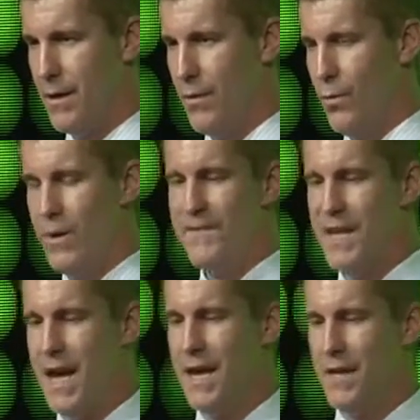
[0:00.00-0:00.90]
would have
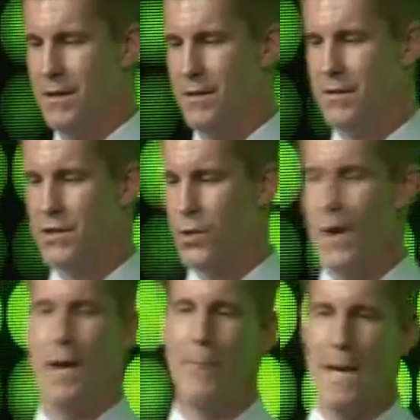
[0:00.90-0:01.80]
taken
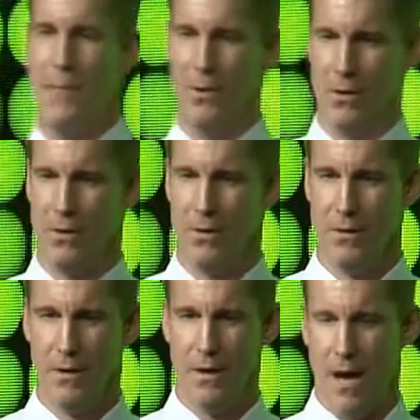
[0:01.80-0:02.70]
20 people
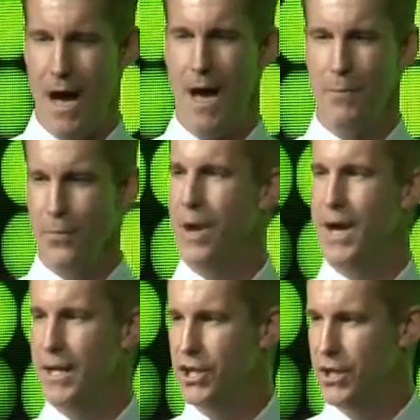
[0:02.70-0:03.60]
on a
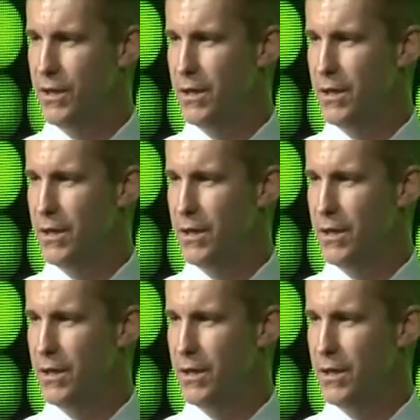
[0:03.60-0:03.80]
bridge,